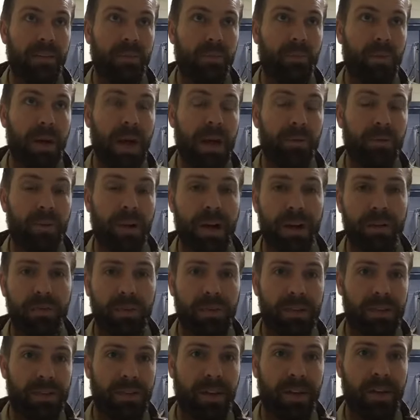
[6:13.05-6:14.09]
back when I
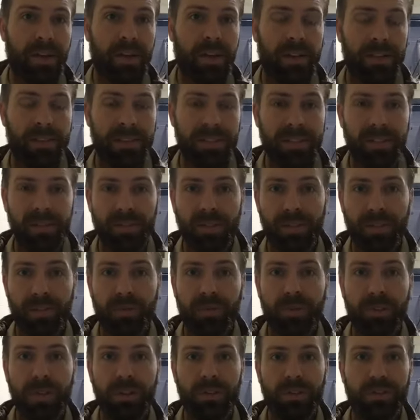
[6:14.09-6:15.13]
was uh, still in the
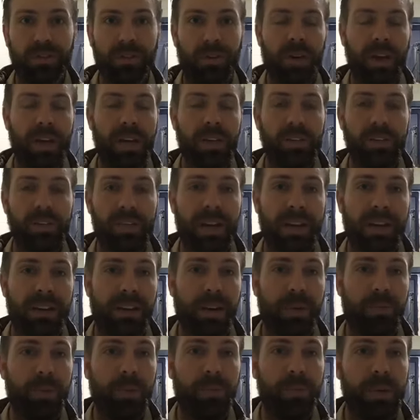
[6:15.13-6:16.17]
field or I just had a
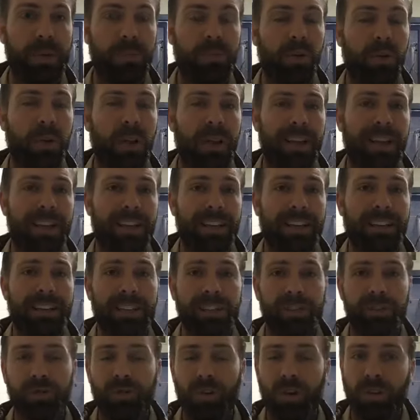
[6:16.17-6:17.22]
couple people, the
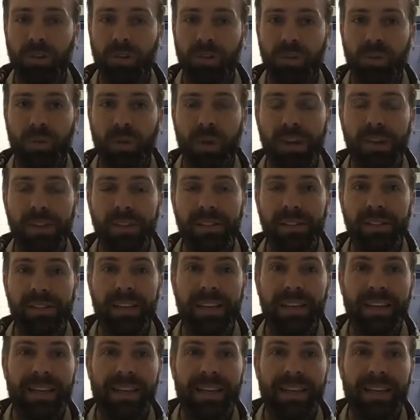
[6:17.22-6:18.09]
struggle was,